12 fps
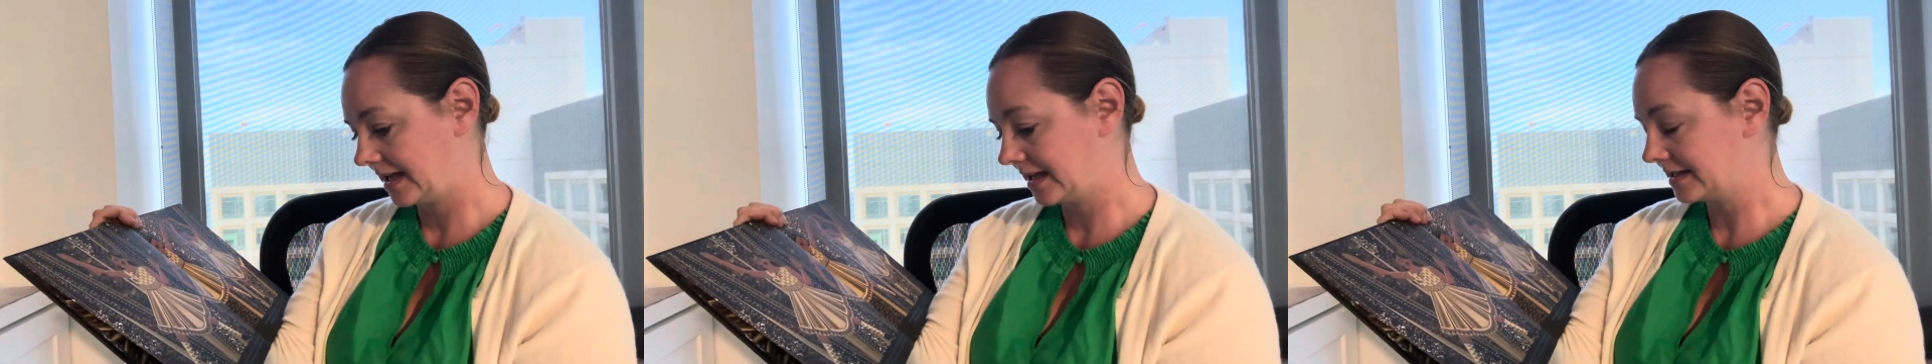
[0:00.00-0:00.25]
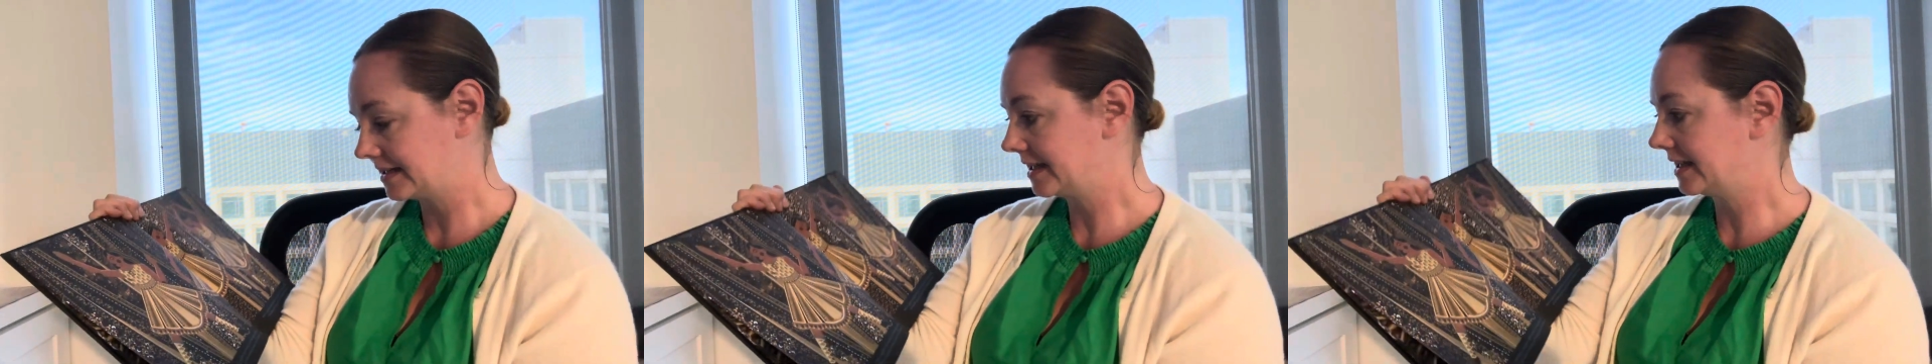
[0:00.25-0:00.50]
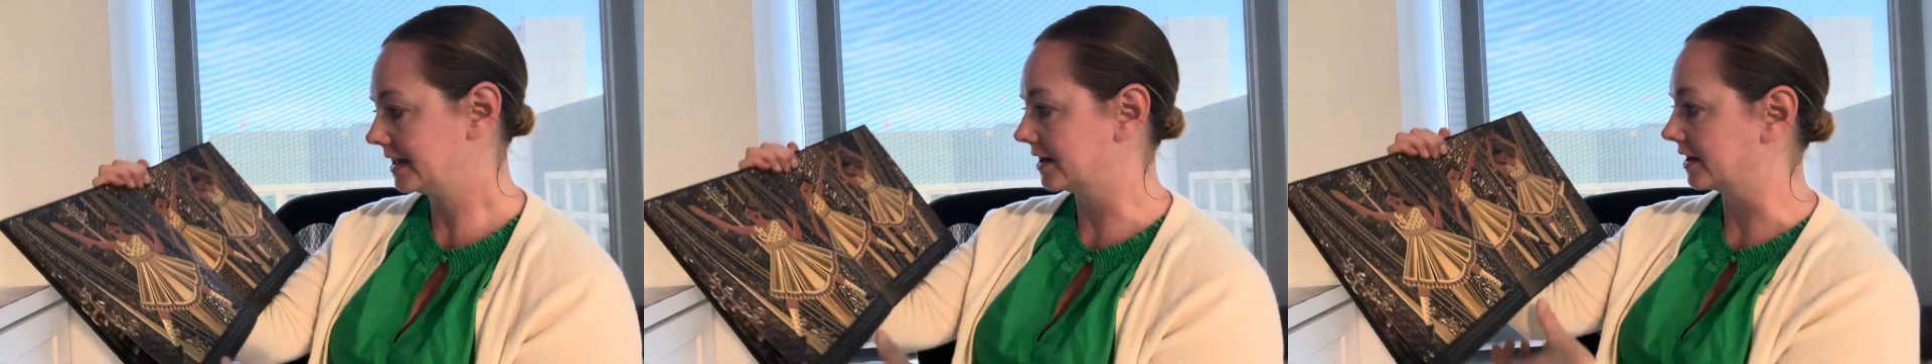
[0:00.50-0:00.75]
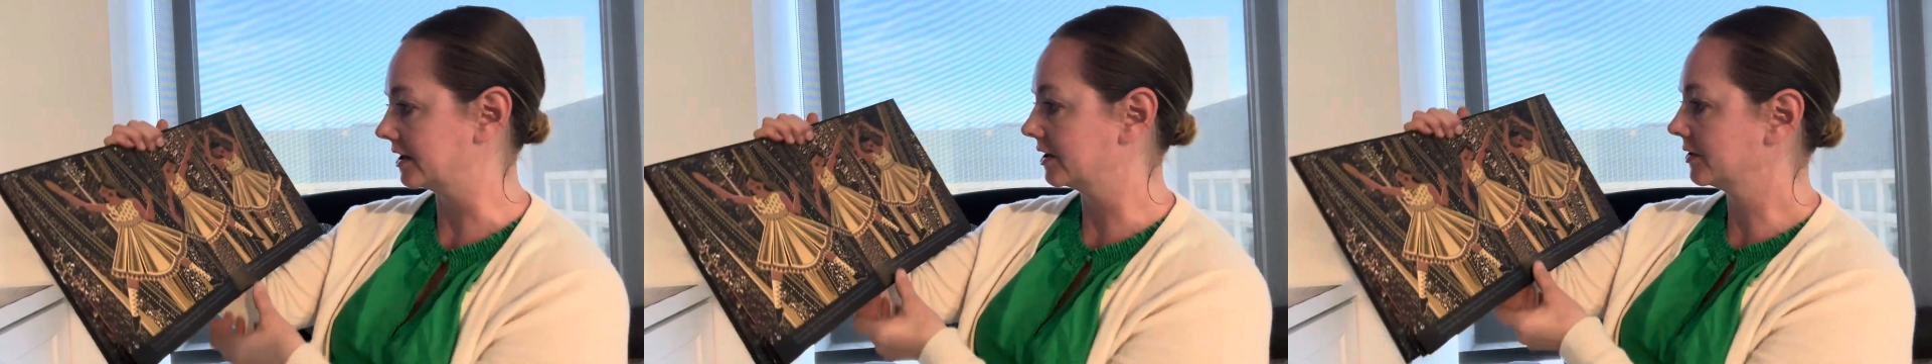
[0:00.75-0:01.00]
And
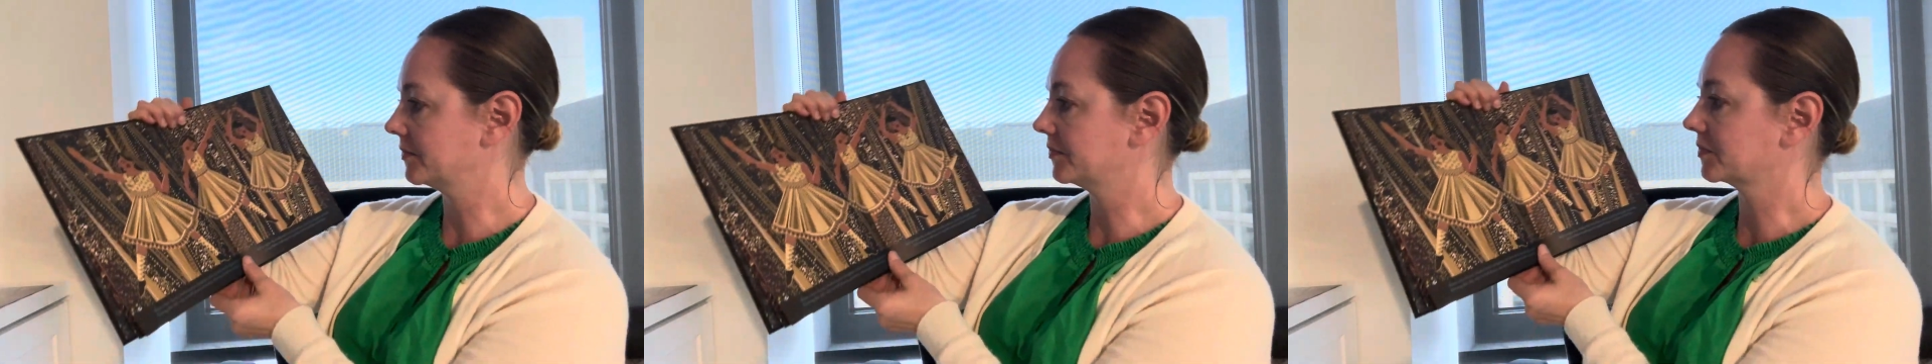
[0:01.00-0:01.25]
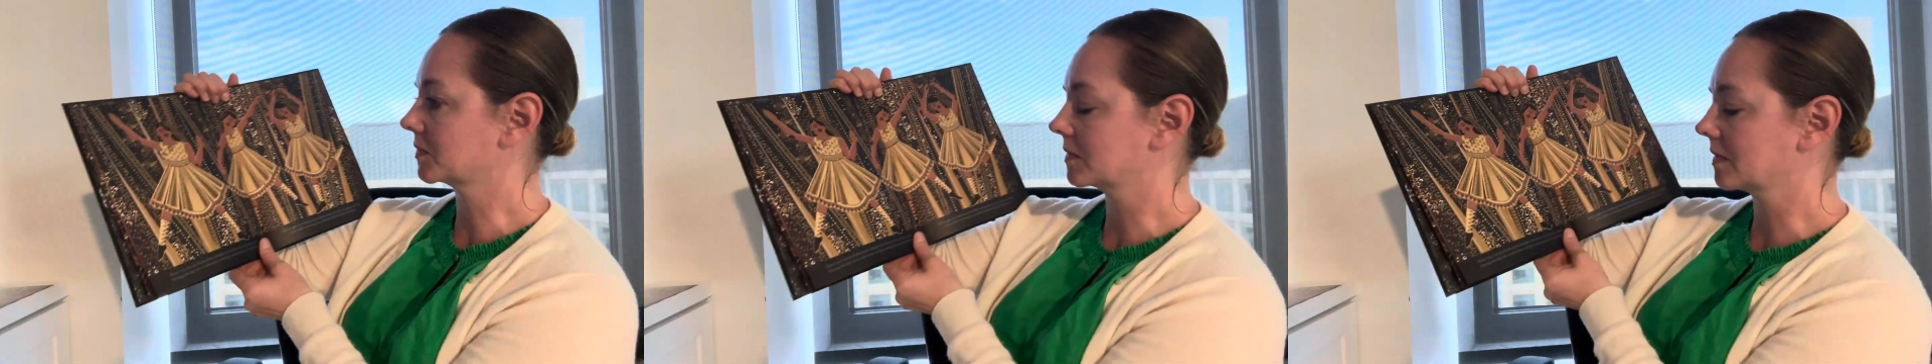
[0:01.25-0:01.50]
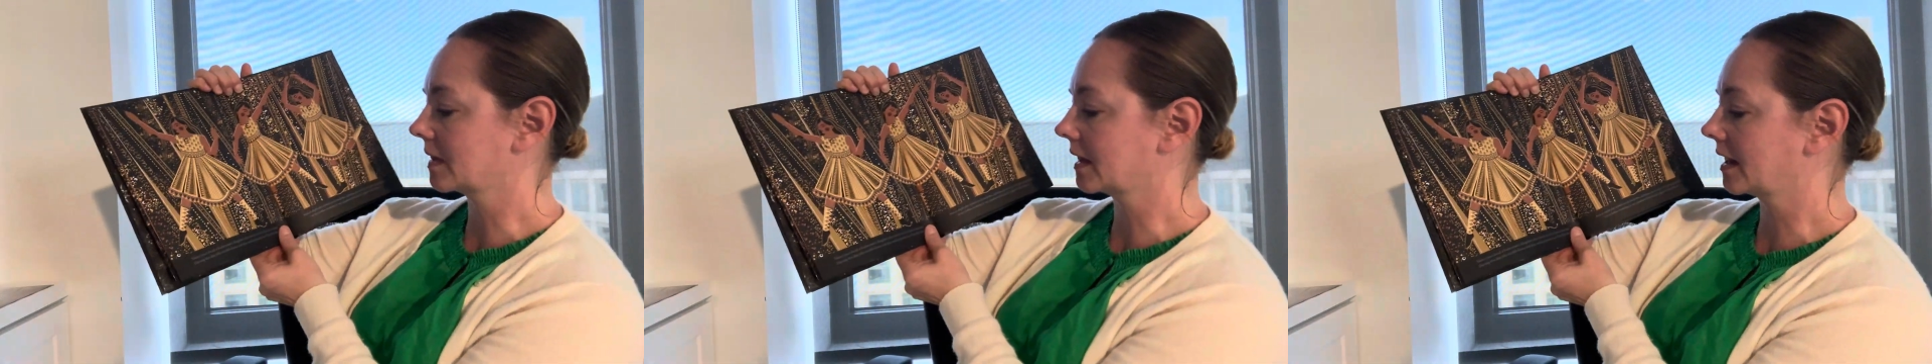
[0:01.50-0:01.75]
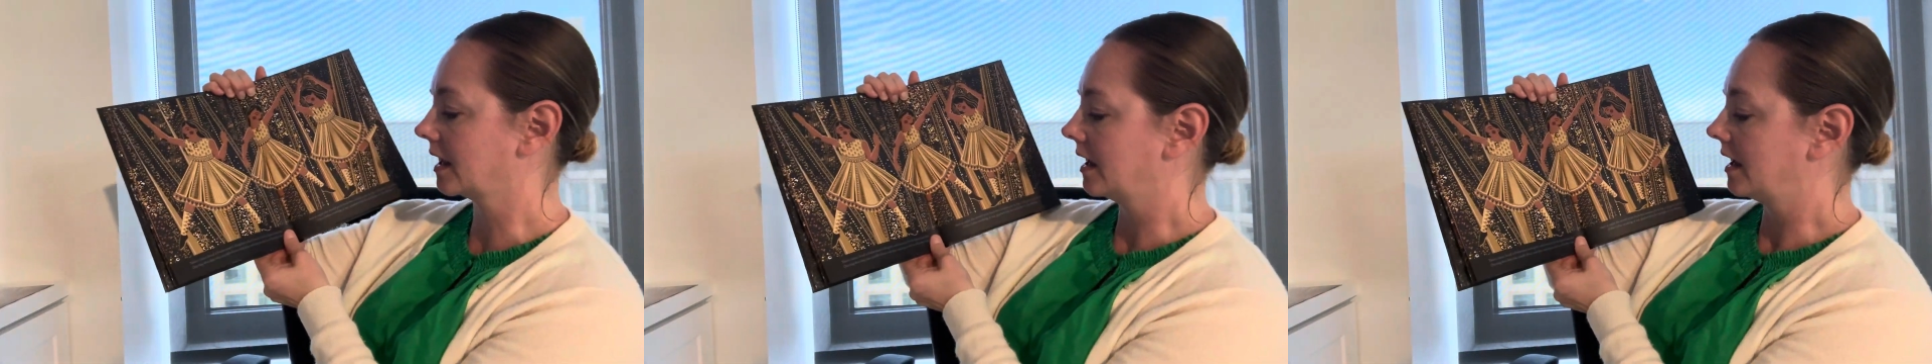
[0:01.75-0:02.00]
here,
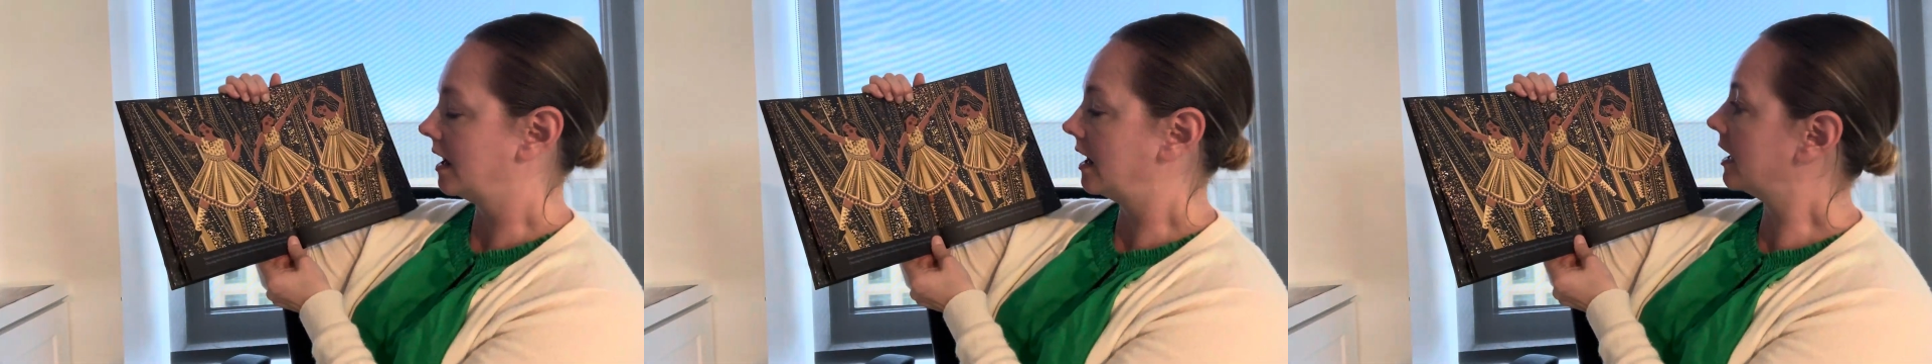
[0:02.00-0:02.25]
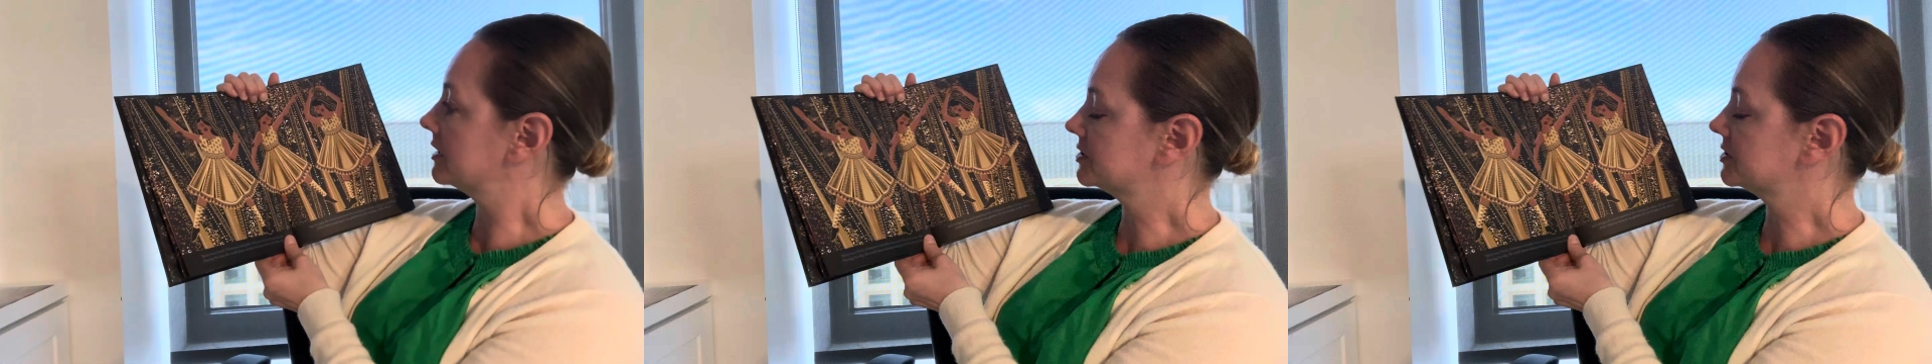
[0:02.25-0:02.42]
our